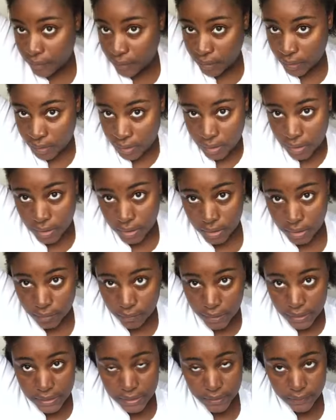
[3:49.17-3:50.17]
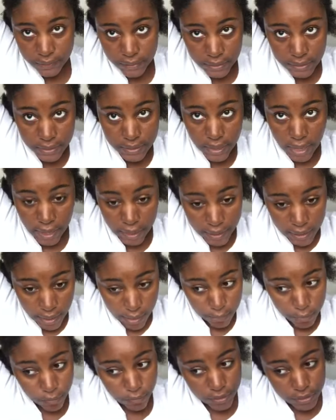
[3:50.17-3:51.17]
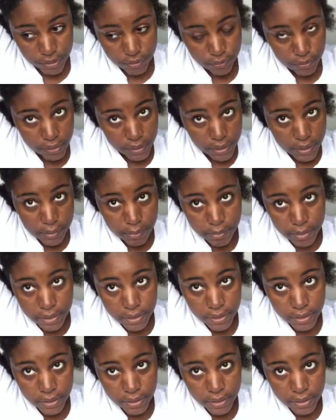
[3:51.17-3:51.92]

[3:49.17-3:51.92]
And then the rest of this side I'm going to clip